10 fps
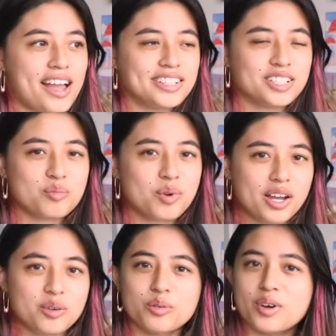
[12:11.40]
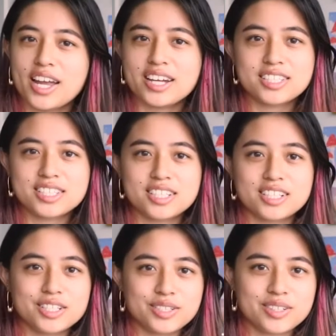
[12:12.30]
And I might wait
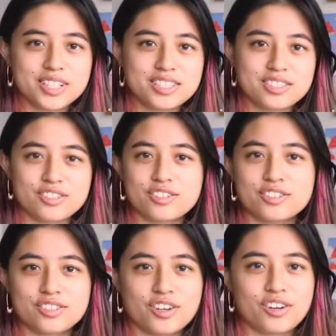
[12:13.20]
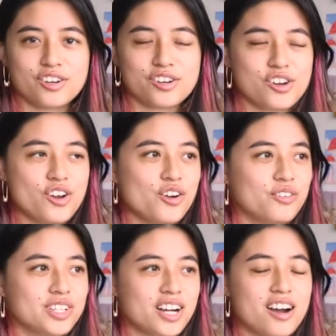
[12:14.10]
until it's not so
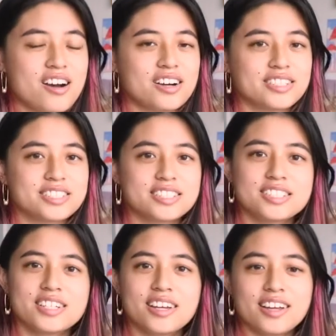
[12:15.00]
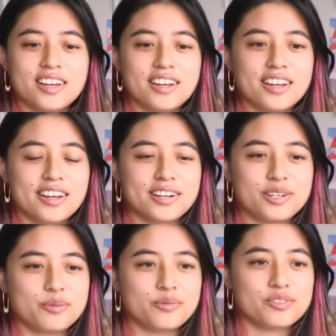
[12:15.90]
overcast
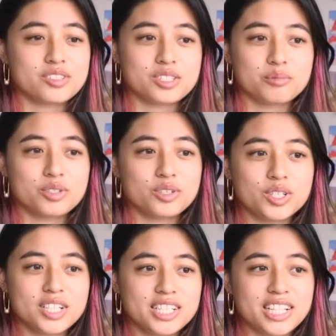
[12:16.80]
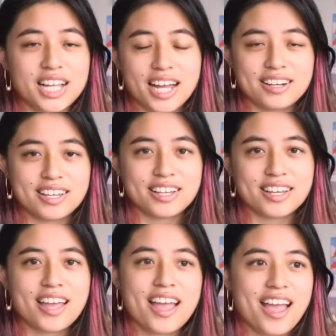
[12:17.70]
for some good
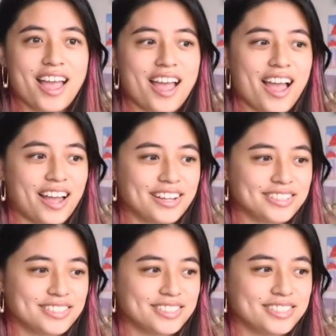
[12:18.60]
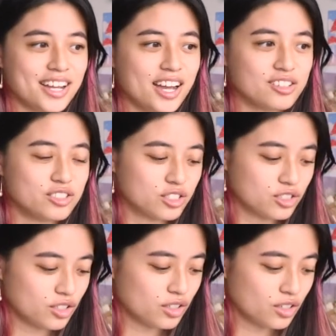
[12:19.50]
lighting. And I
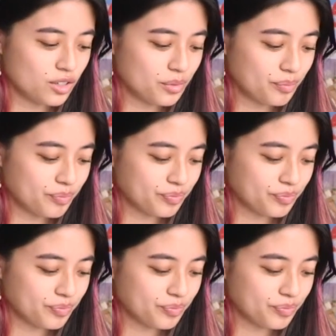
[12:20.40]
also